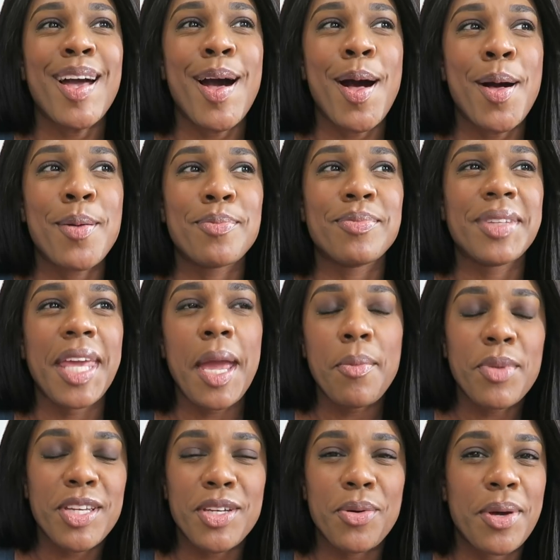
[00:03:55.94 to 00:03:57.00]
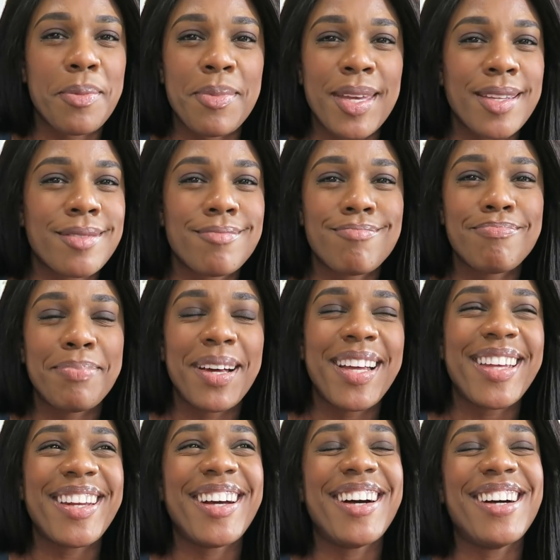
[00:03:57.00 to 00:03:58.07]
um, camera equipment.
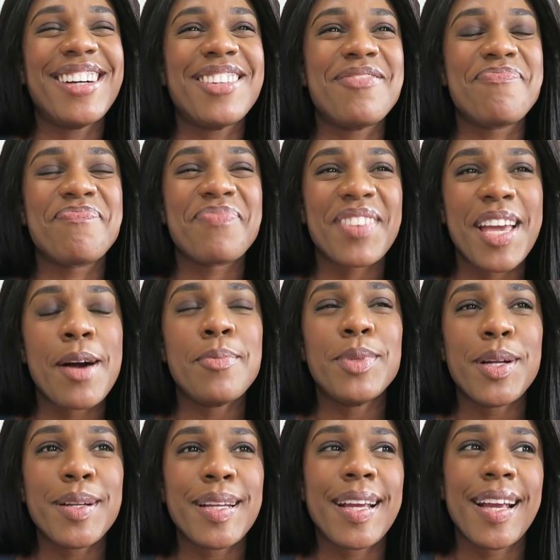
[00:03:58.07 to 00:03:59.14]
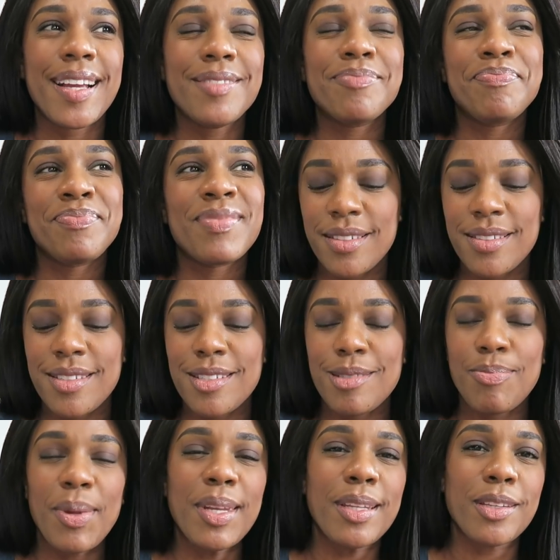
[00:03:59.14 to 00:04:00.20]
But um, I'm learning to
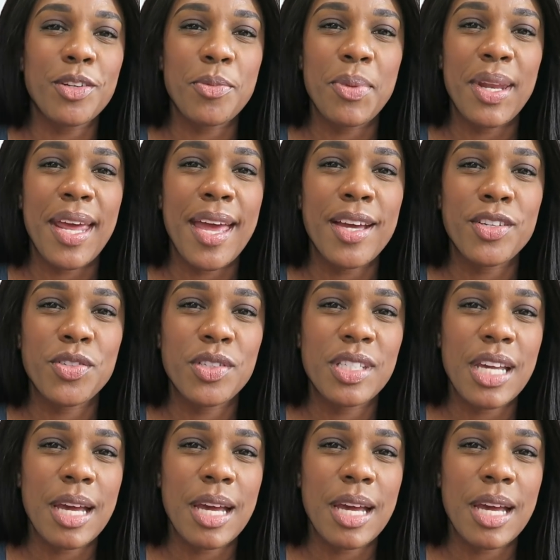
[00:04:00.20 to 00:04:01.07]
spend a little bit of extra